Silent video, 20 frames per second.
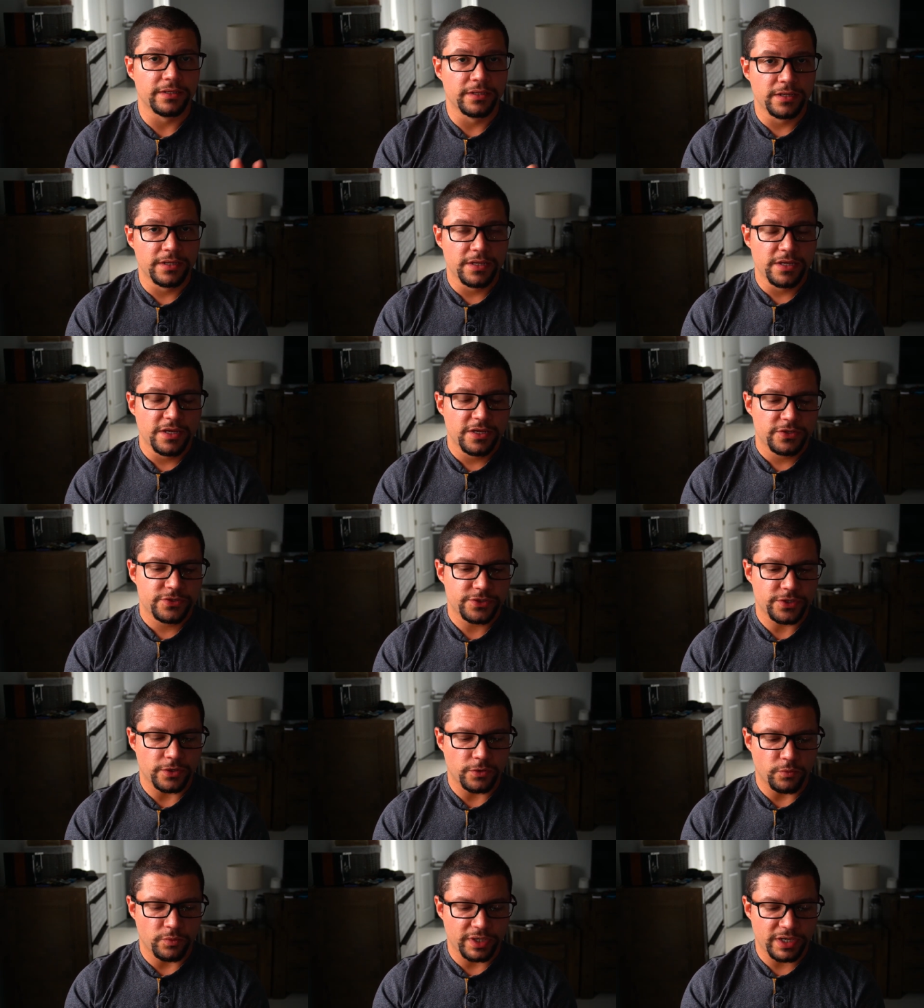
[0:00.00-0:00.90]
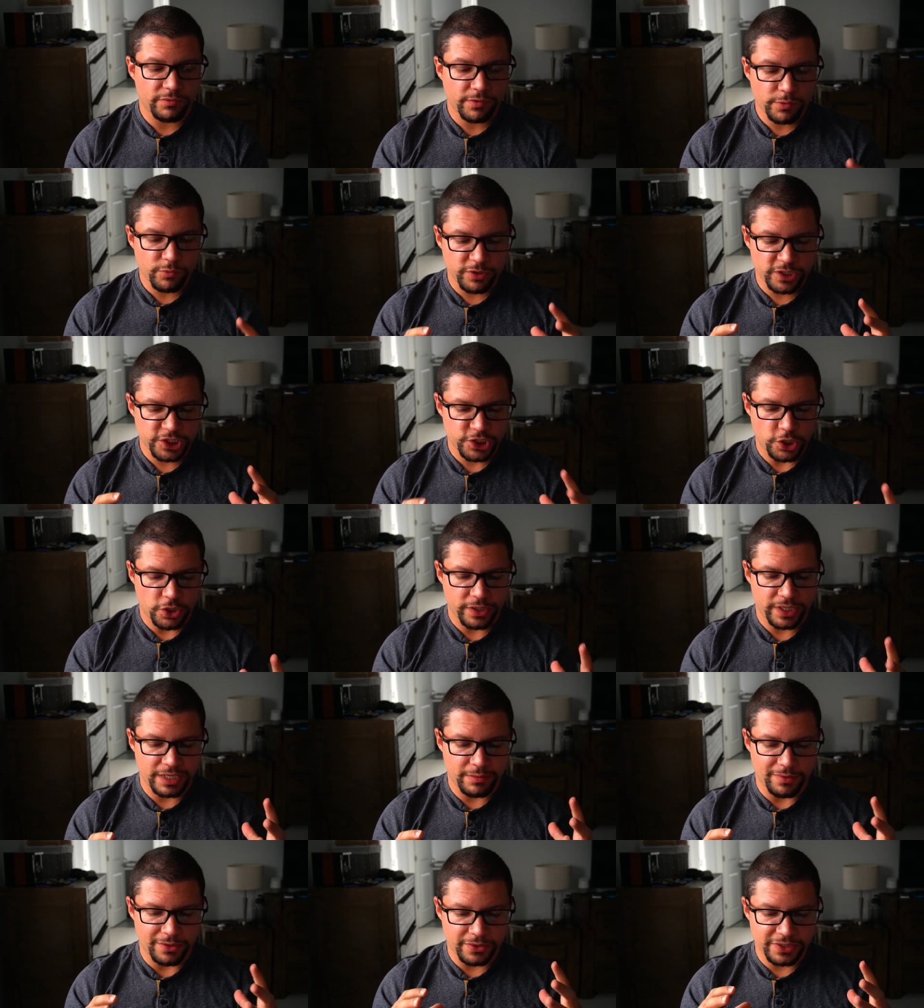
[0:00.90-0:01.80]
So whenever we're talking about
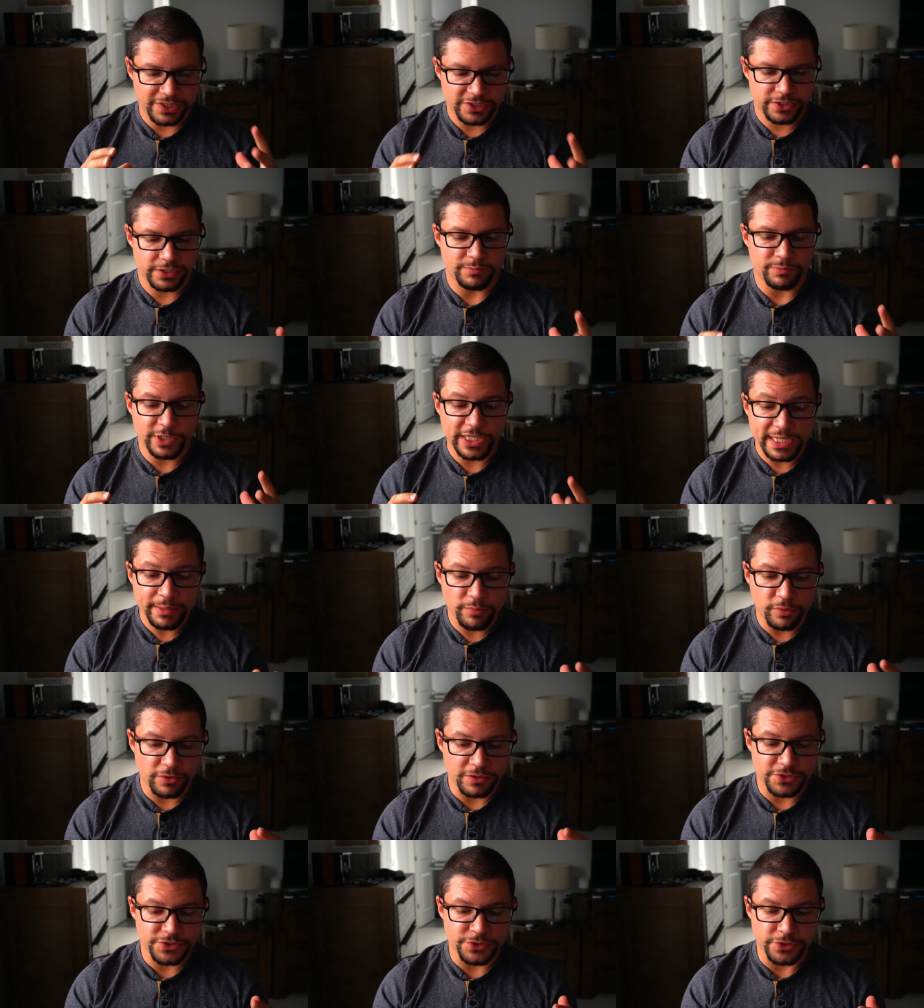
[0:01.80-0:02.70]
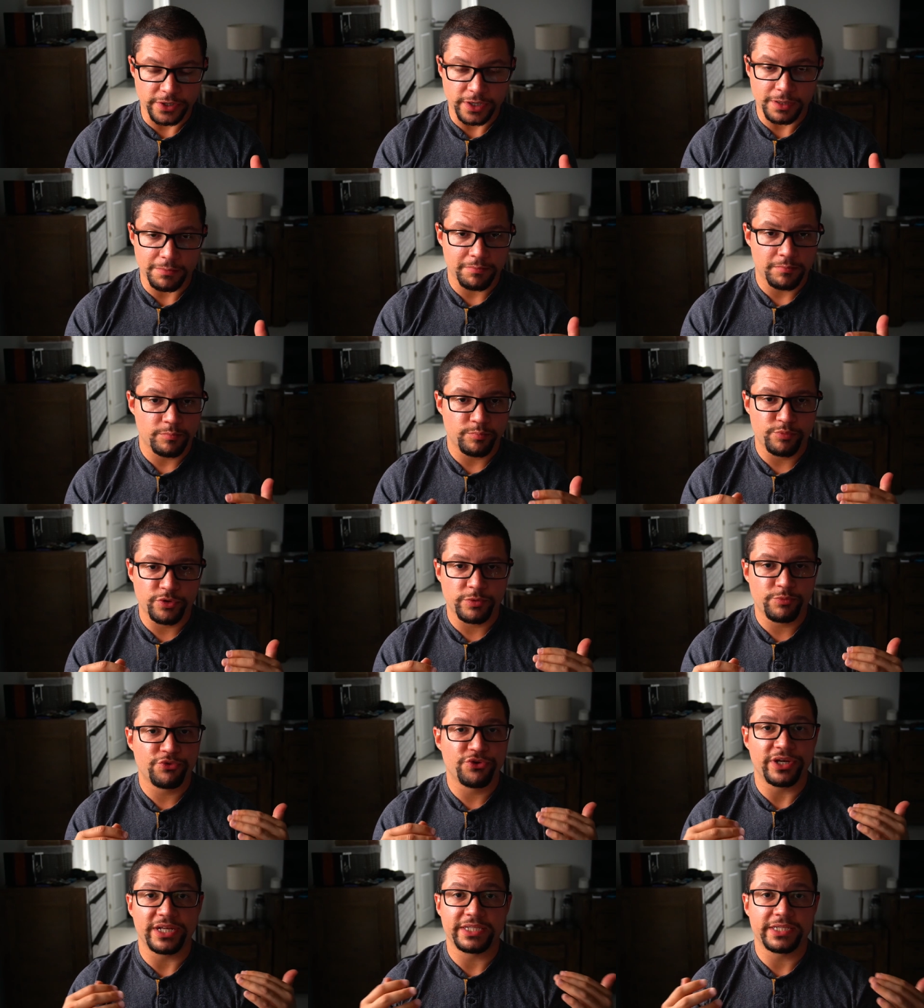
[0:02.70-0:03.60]
custom keyboards, there are
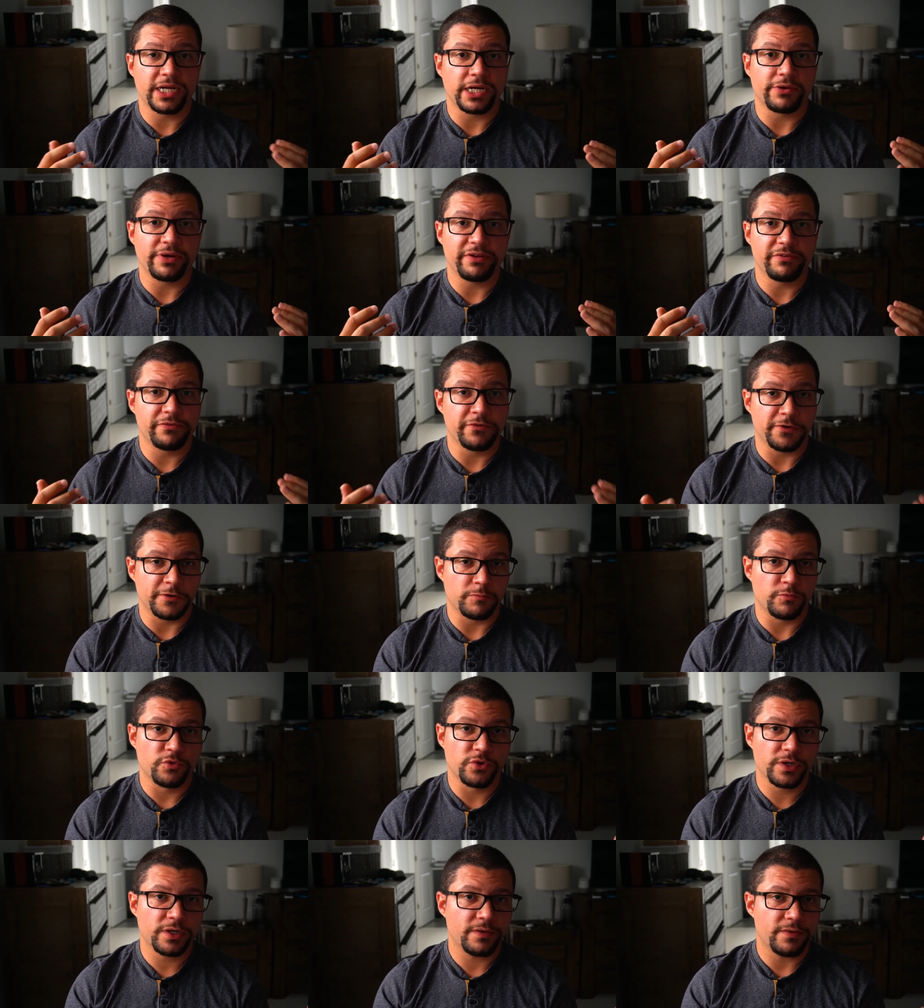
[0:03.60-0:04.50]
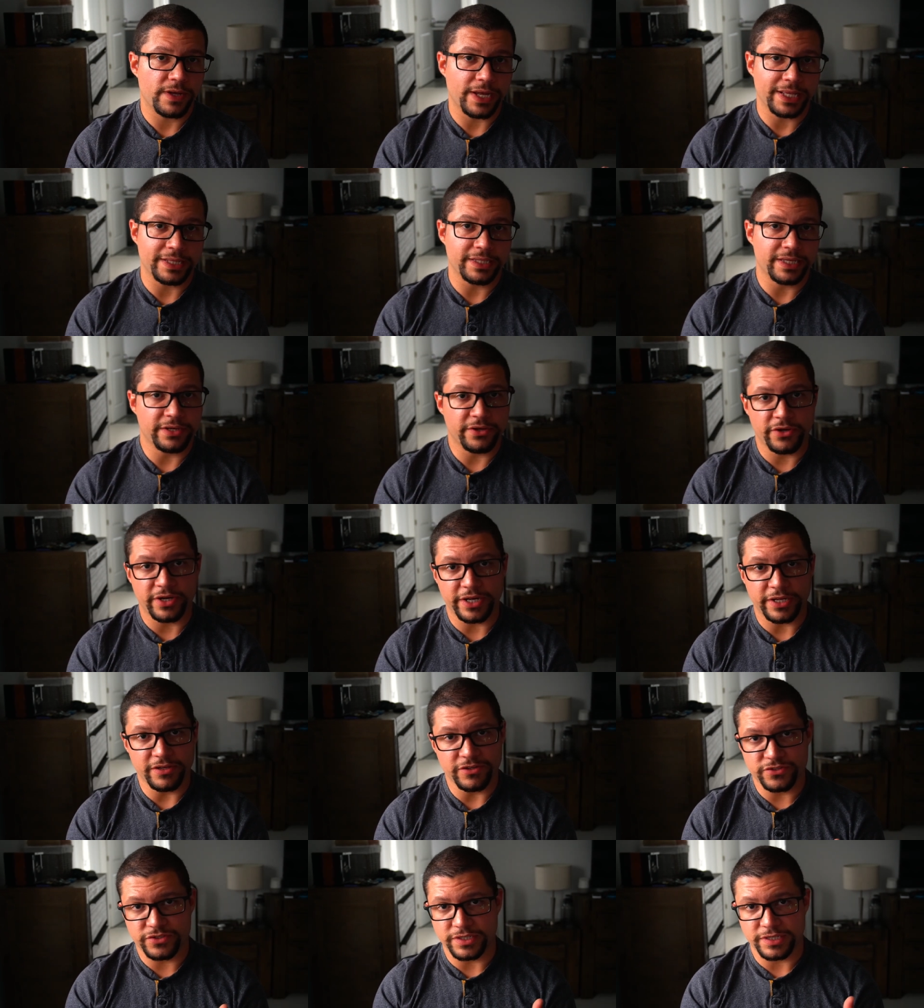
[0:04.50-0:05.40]
proprietary firmware, and then you gotta use the
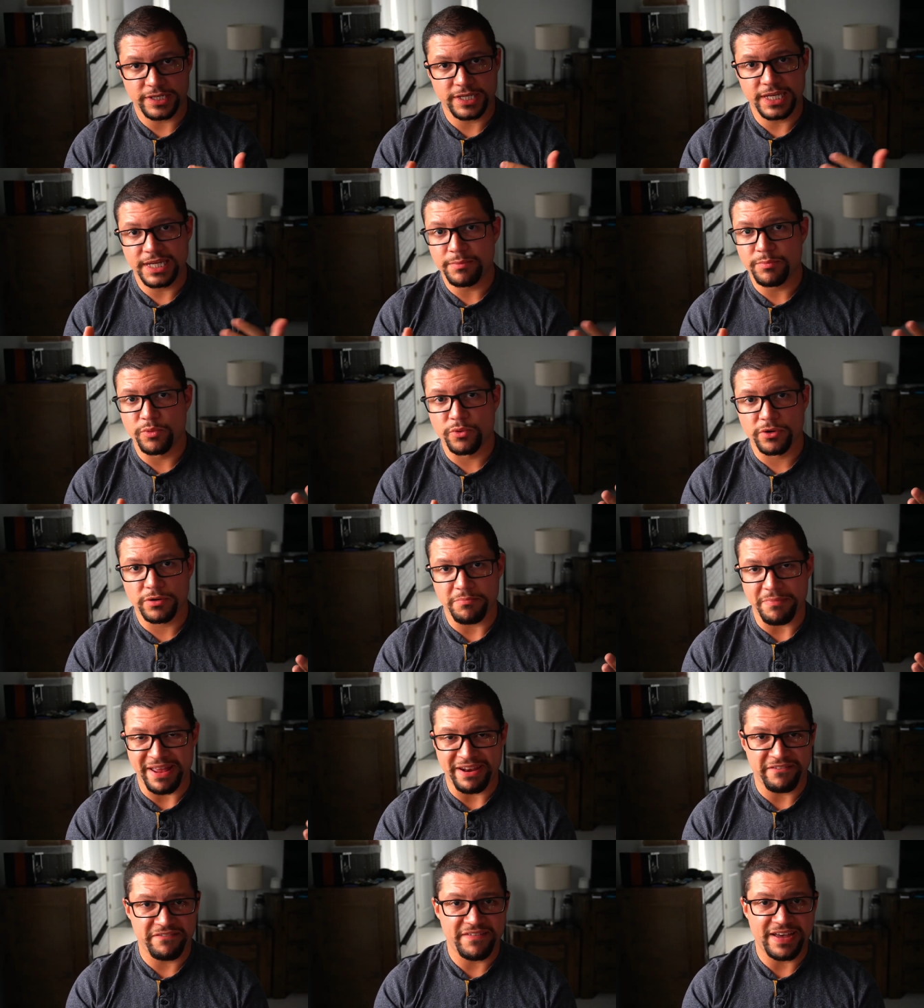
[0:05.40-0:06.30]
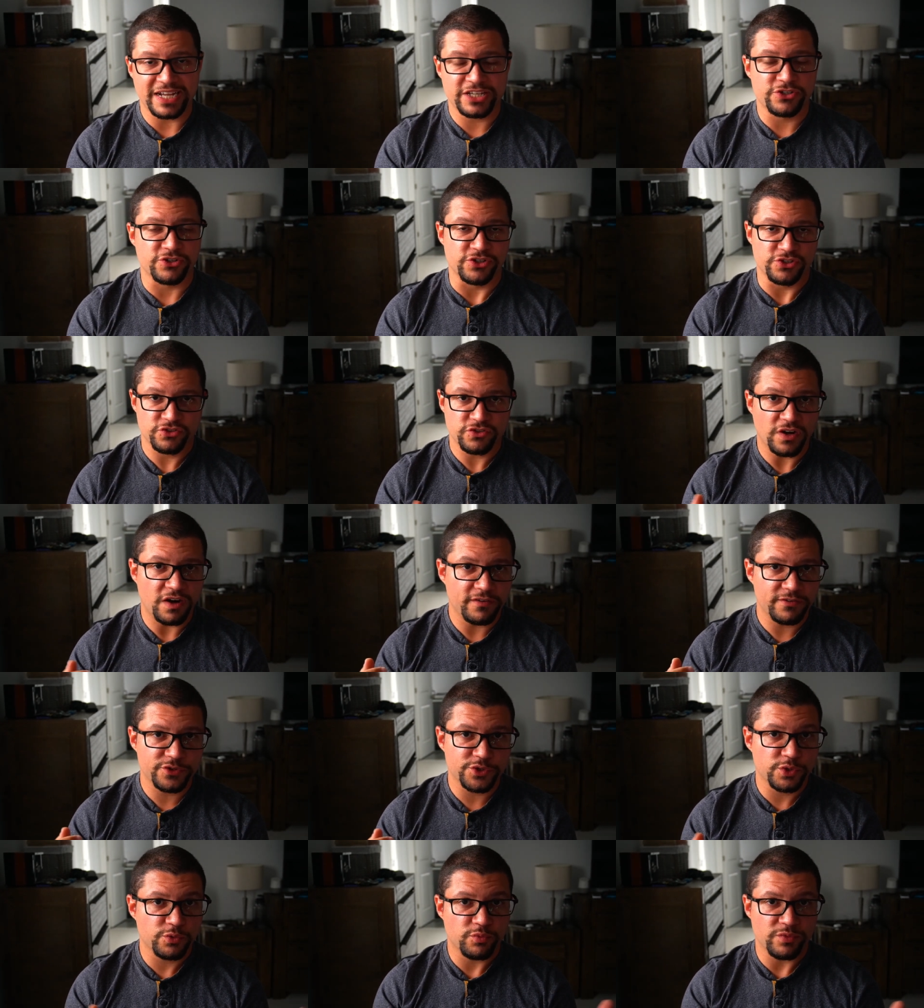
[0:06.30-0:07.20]
keyboard manufacturer software,
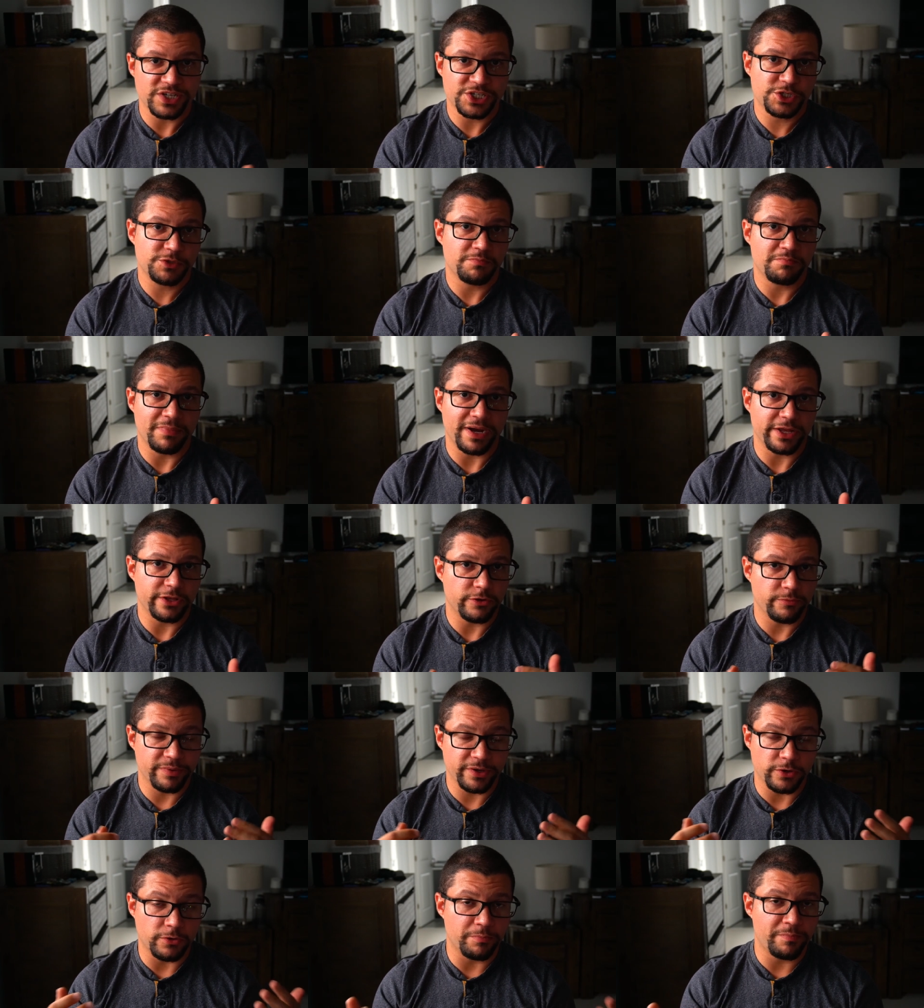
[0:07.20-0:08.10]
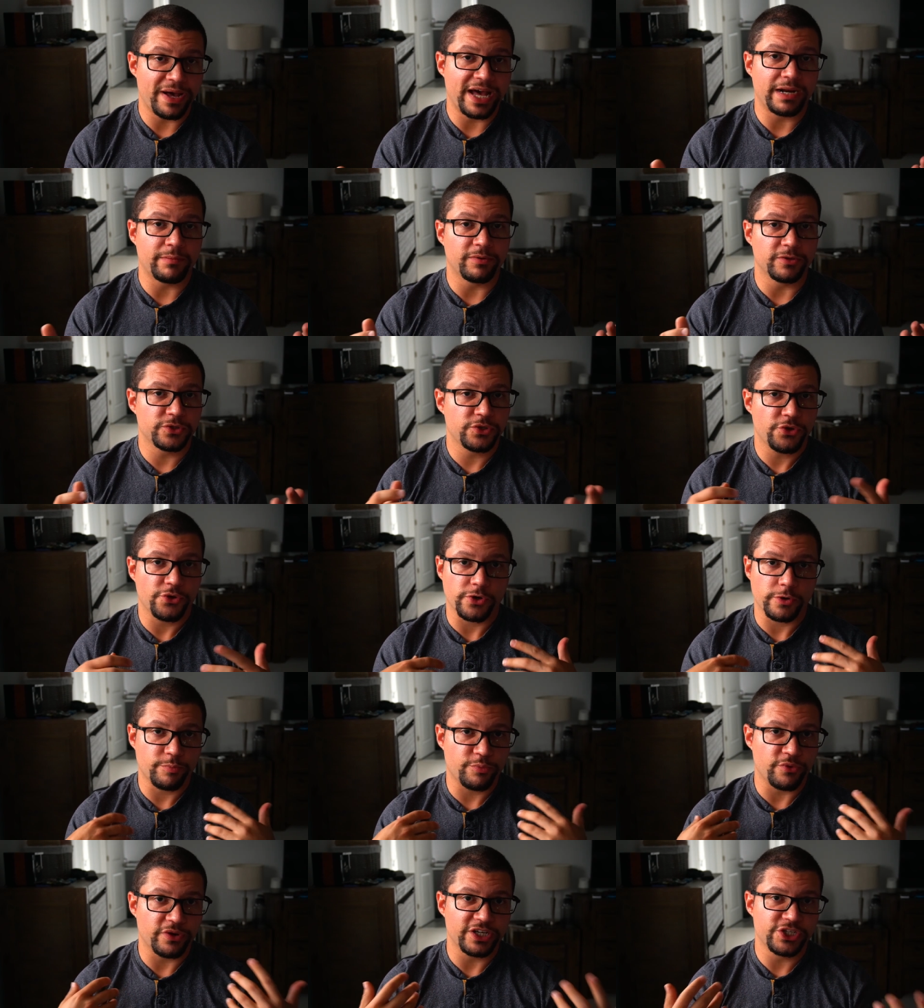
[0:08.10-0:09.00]
which might not be compatible to your
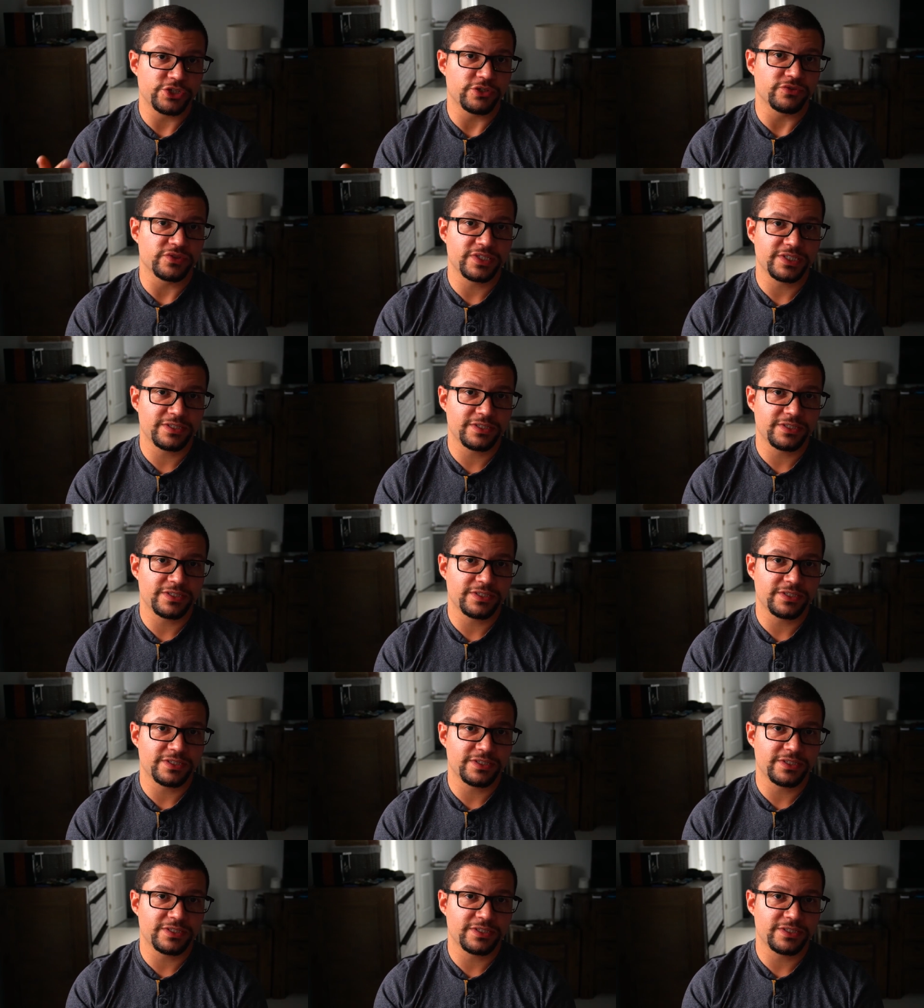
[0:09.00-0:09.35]
operational system.